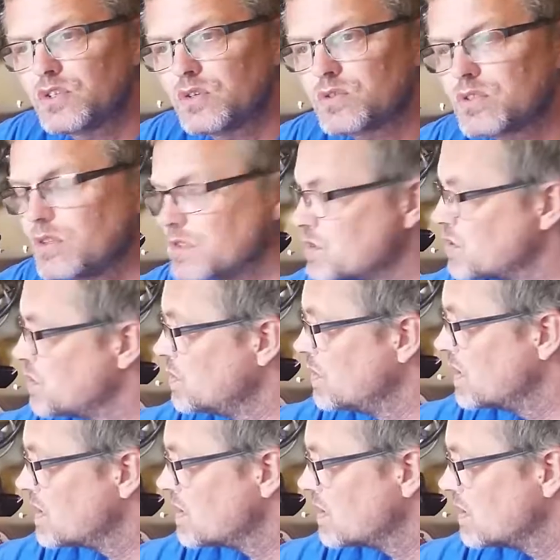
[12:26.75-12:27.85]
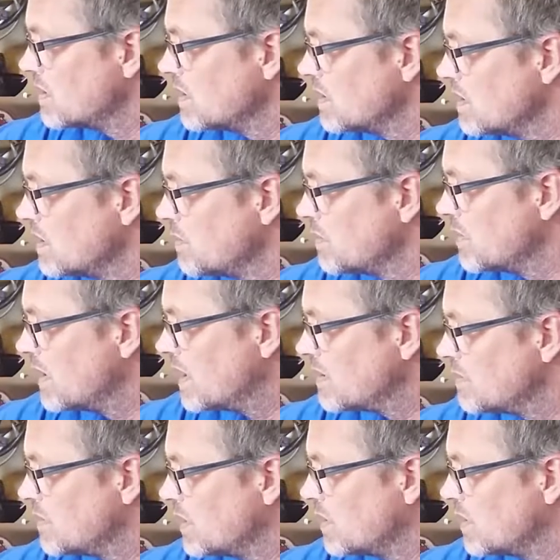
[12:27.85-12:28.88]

chosen not to do that